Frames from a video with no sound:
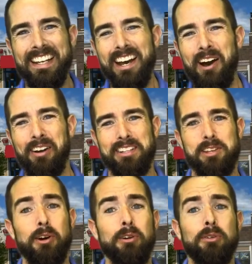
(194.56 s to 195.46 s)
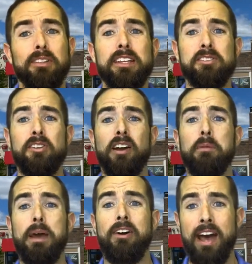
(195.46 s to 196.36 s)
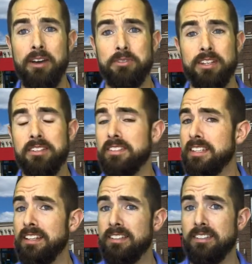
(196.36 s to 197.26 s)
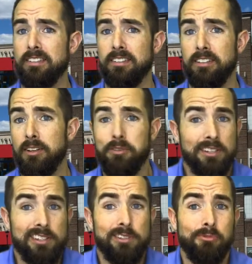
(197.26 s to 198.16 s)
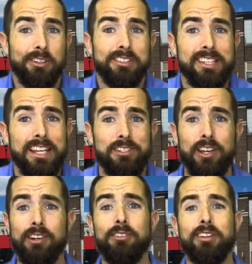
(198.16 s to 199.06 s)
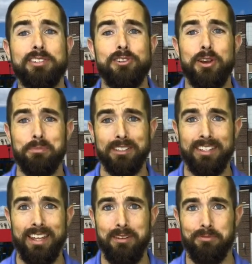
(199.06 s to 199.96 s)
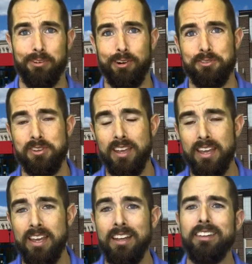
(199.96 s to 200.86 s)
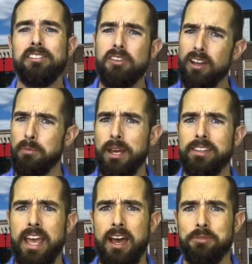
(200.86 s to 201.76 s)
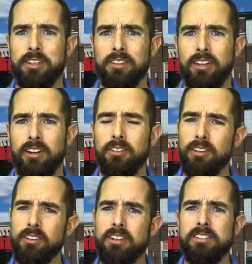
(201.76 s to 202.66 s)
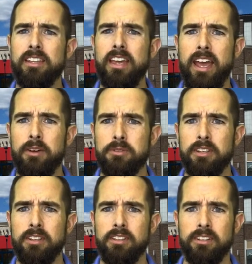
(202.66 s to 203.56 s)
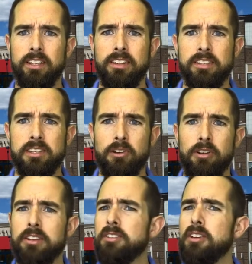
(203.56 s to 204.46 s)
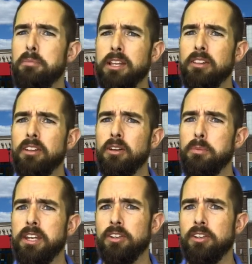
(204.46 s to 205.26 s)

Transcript: All right, so let's talk about housing. Since, you know, this is a real estate channel, let's jump into that first. Let's talk about the housing there. You're gonna see the housing in this area. It's gonna be a little bit